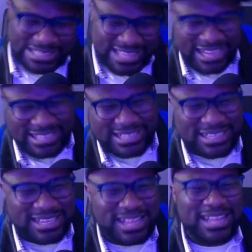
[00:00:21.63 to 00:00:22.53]
section.
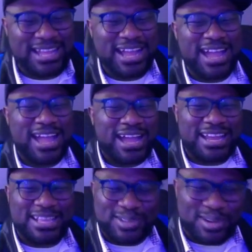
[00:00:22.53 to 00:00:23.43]

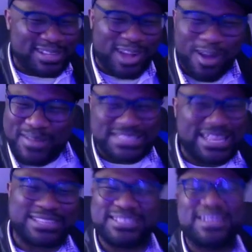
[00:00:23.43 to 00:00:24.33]
Let's go to the comment
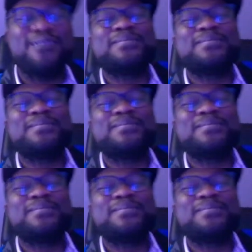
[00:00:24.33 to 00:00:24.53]
section.